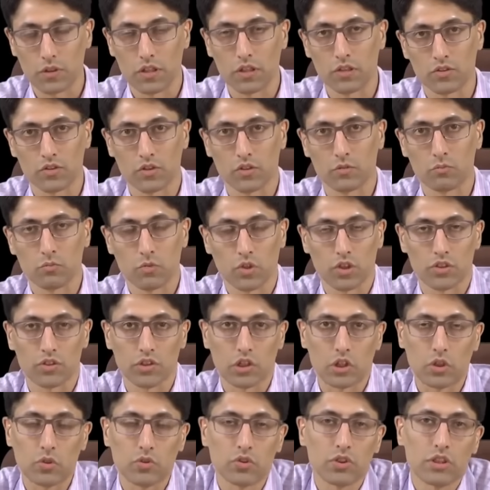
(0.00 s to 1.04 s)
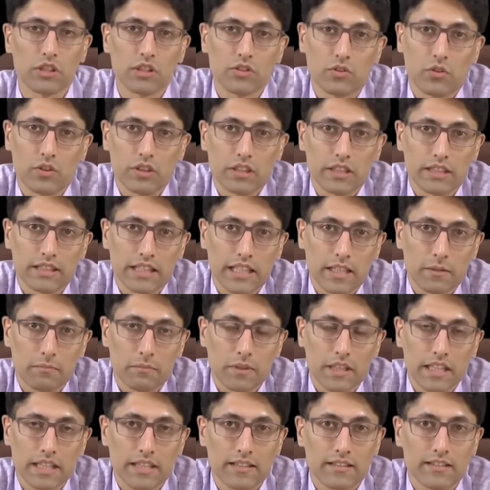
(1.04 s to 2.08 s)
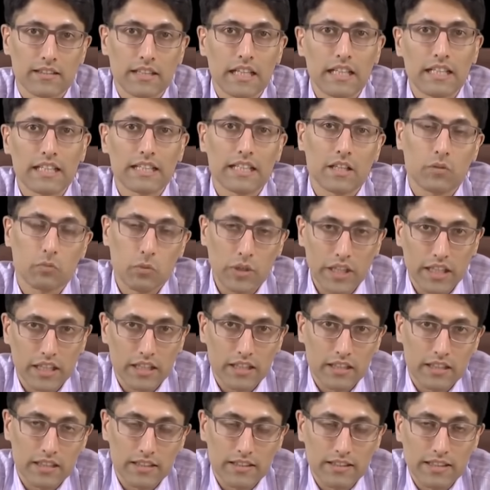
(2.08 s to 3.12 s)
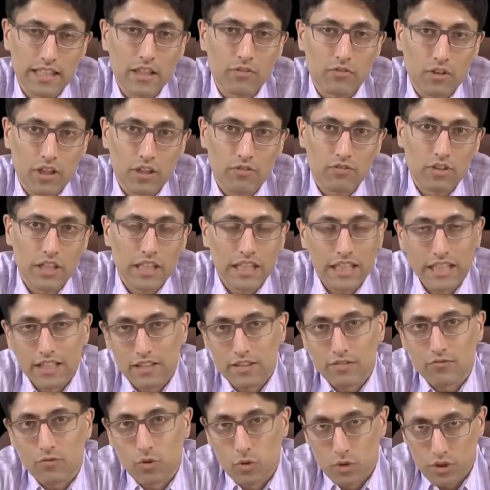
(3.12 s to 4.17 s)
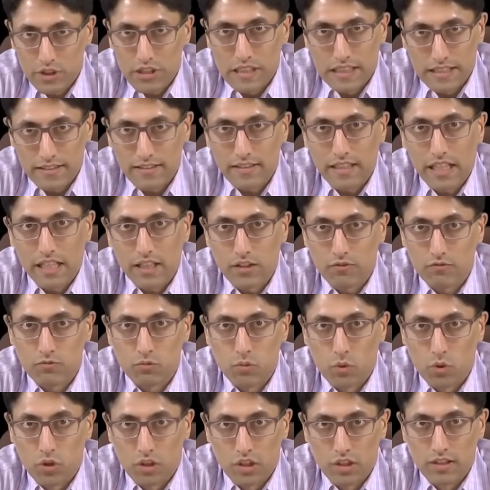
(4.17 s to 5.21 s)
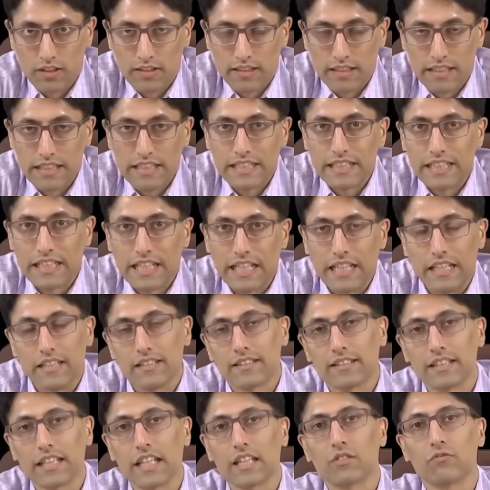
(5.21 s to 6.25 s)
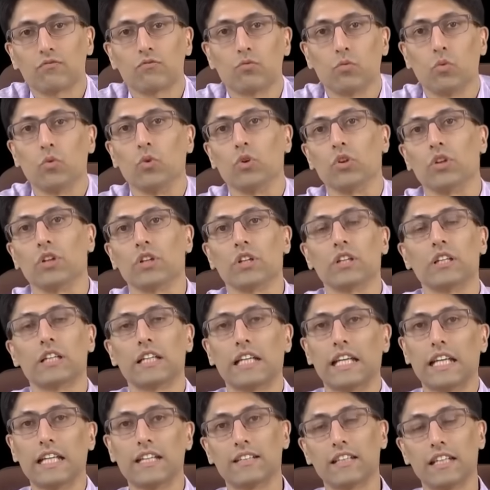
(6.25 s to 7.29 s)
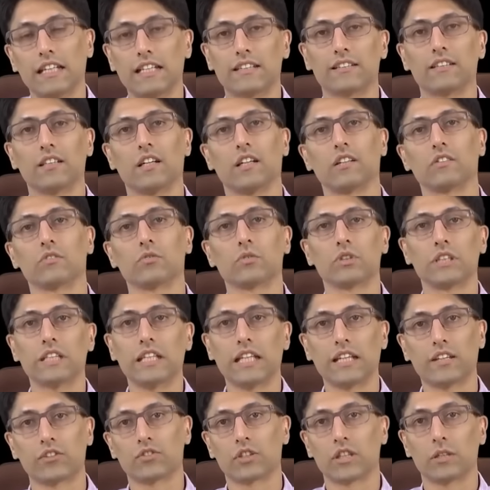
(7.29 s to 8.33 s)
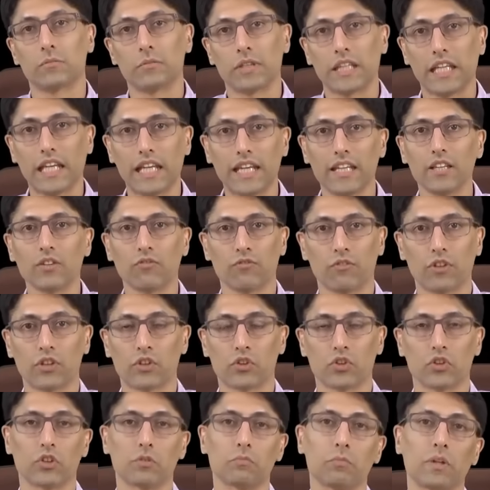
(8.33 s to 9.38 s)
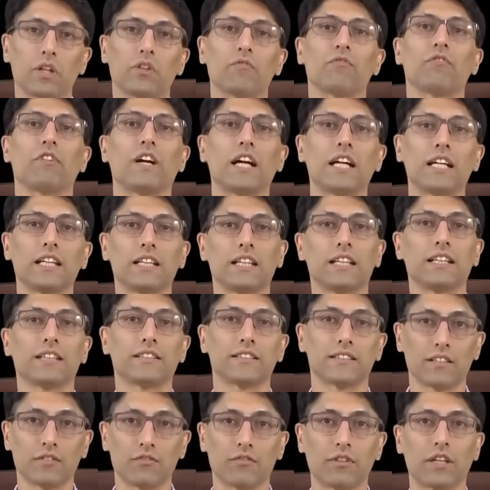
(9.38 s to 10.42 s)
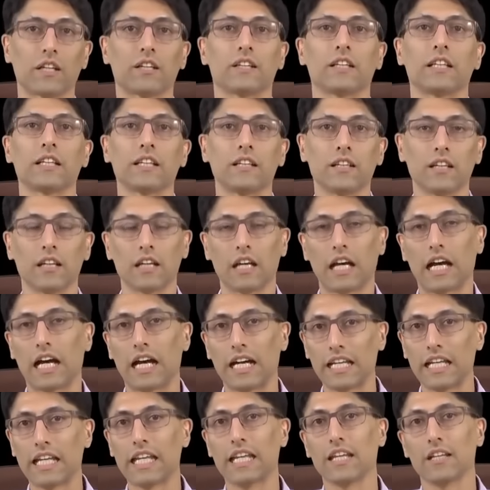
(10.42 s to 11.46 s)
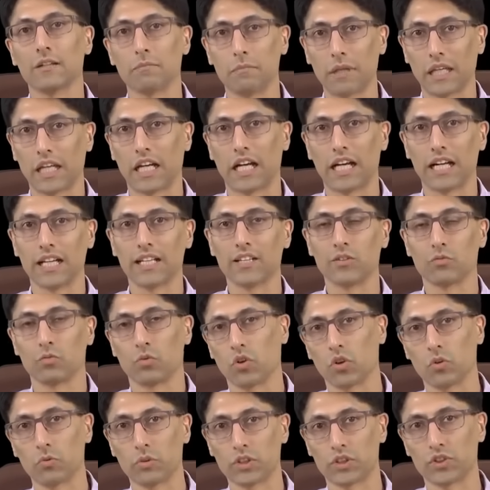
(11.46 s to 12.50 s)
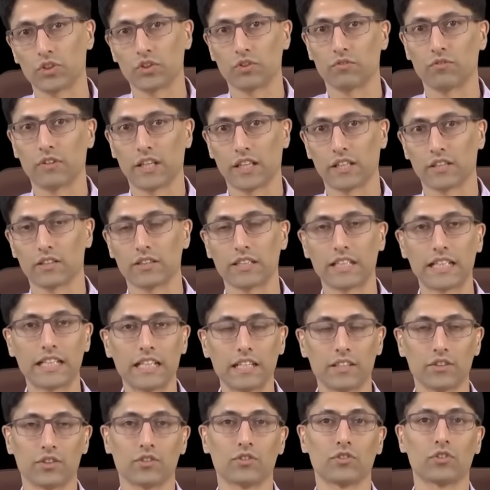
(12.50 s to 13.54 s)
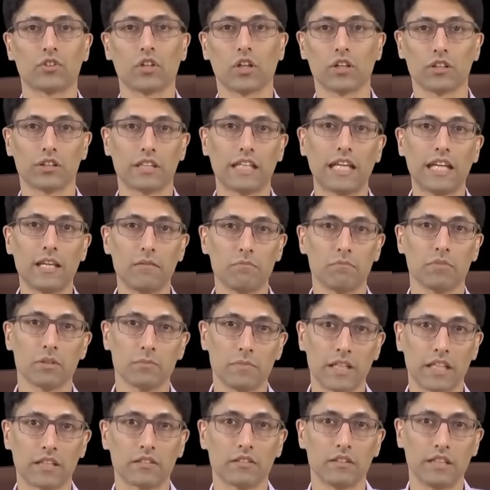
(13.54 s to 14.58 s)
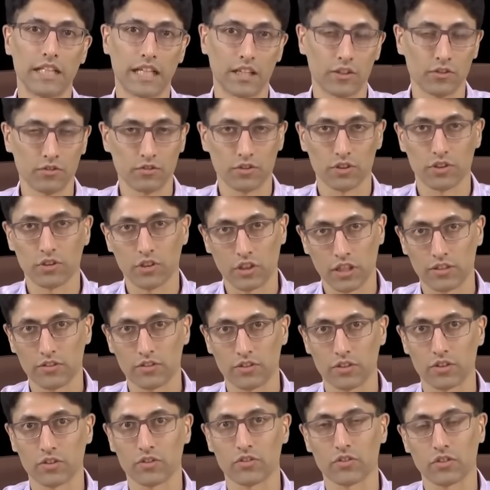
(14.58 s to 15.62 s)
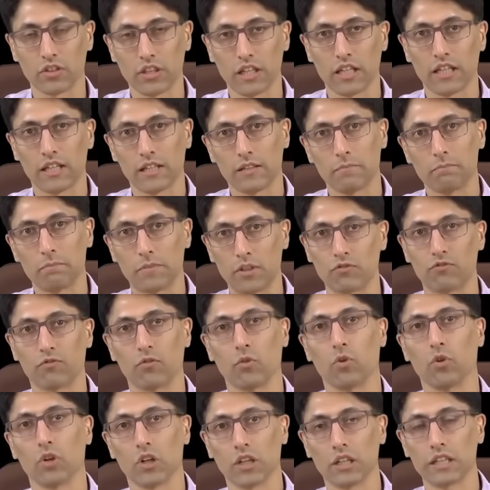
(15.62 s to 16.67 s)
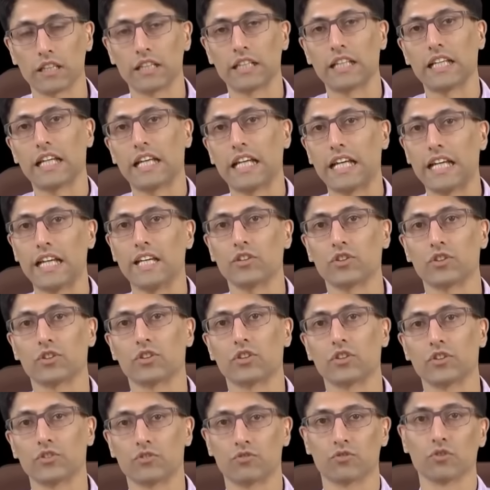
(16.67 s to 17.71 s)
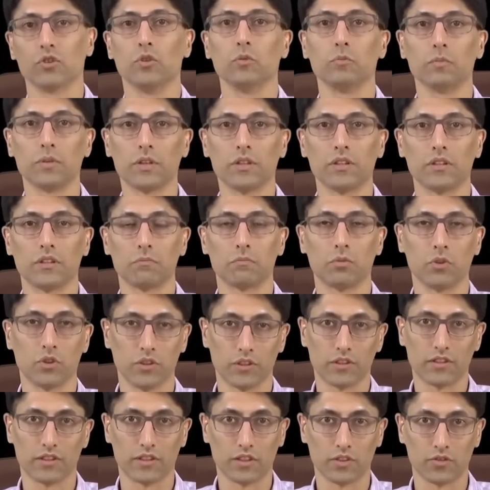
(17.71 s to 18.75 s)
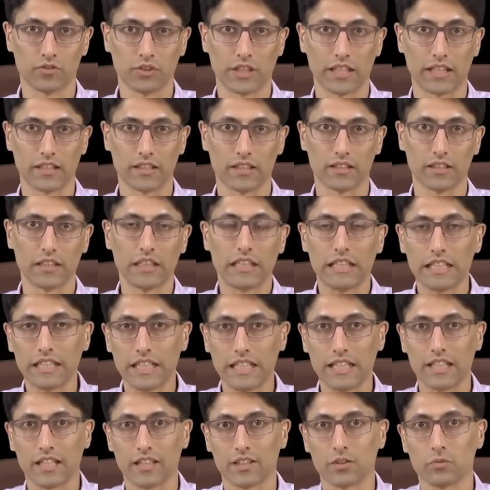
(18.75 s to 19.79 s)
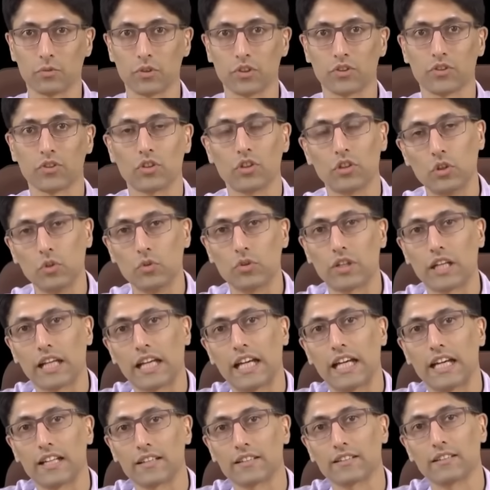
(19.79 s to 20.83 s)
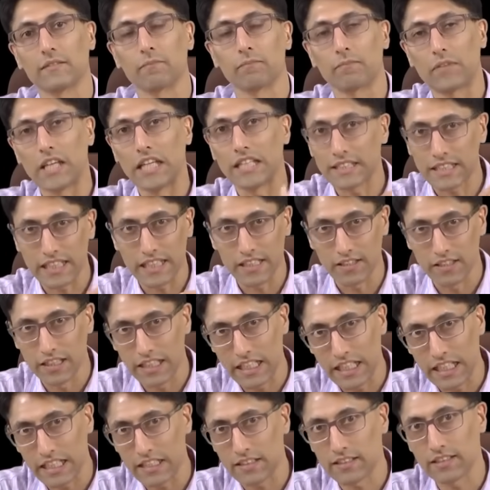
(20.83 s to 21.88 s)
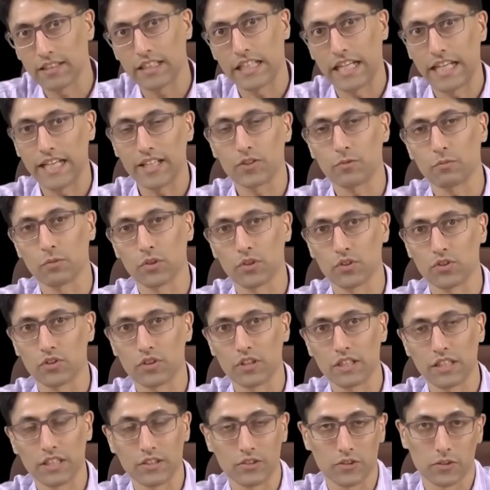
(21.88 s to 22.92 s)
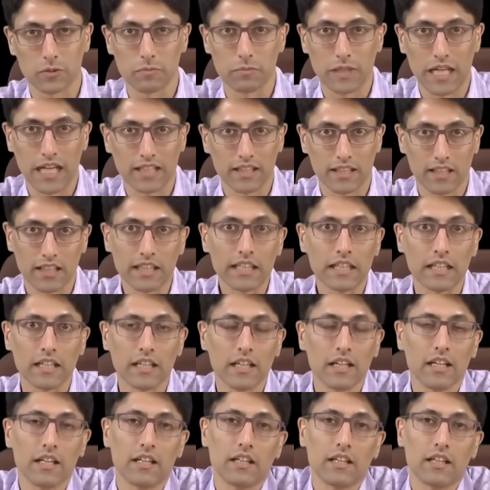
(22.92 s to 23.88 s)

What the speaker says: a certain prosecution is going to take place, that we can conceive of is, of course, in a state of war. In a state of war, it is not only extremely inefficient, but it violates the very idea behind war, which is victory, to start to implement natural justice before each troop pulls the trigger. In other words, you can't interrogate each person that you're battling,